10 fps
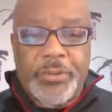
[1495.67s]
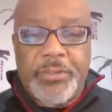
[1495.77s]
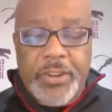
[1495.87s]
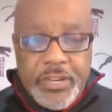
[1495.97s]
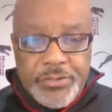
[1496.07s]
So
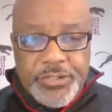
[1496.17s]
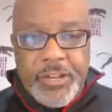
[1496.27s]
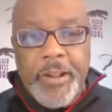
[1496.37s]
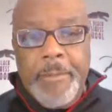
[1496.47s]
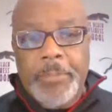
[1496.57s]
if you're
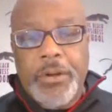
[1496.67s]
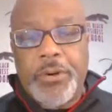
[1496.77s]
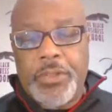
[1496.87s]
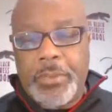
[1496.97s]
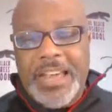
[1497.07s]
interested, go
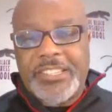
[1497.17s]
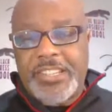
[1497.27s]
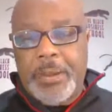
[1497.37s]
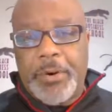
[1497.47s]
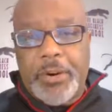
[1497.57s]
to the
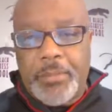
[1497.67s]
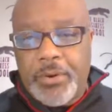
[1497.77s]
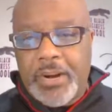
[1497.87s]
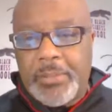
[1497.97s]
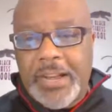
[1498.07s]

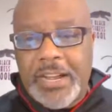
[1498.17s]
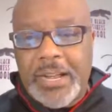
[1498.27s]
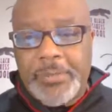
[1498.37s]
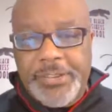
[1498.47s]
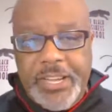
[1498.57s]

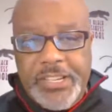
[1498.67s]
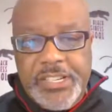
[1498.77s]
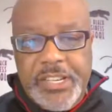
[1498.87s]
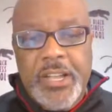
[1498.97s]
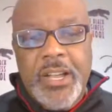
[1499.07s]
blackstockmarketprogram.com,
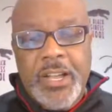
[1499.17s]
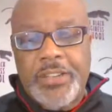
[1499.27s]
THE.